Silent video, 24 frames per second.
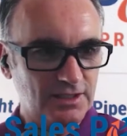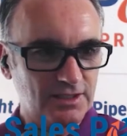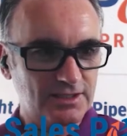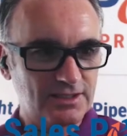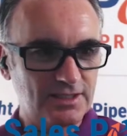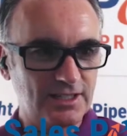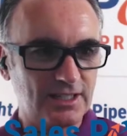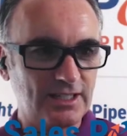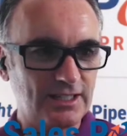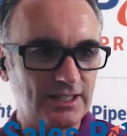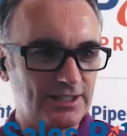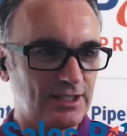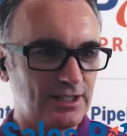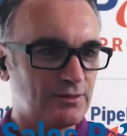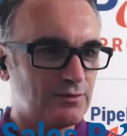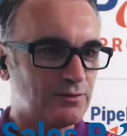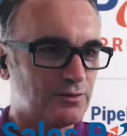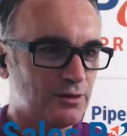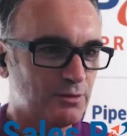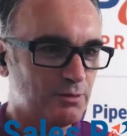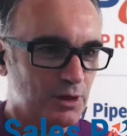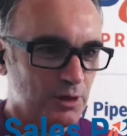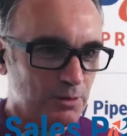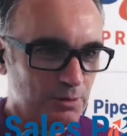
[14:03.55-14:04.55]
settled down
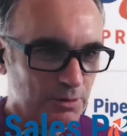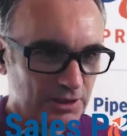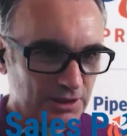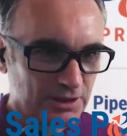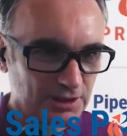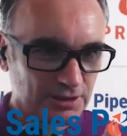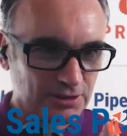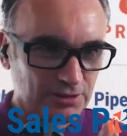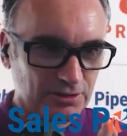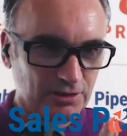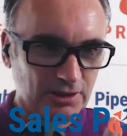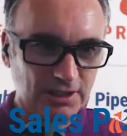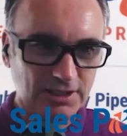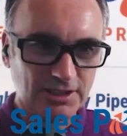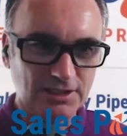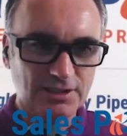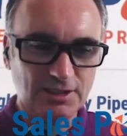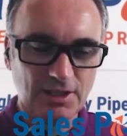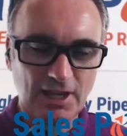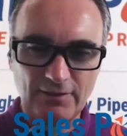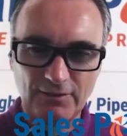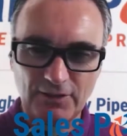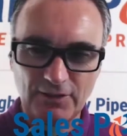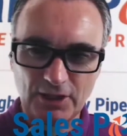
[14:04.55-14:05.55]
for a moment and tried
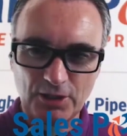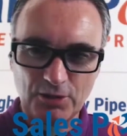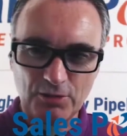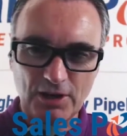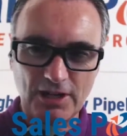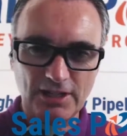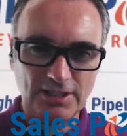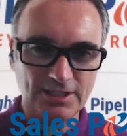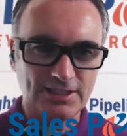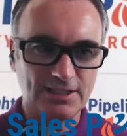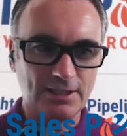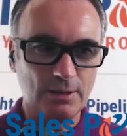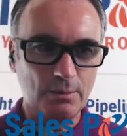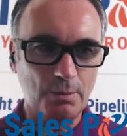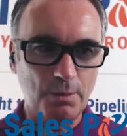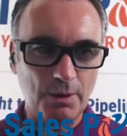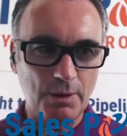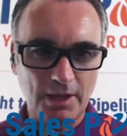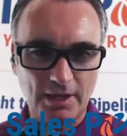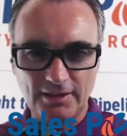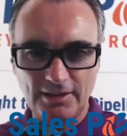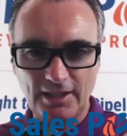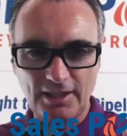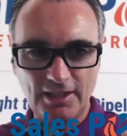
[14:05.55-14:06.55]
to have the greatest
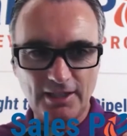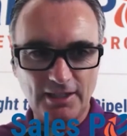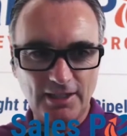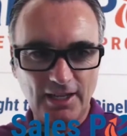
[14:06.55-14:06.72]
impact they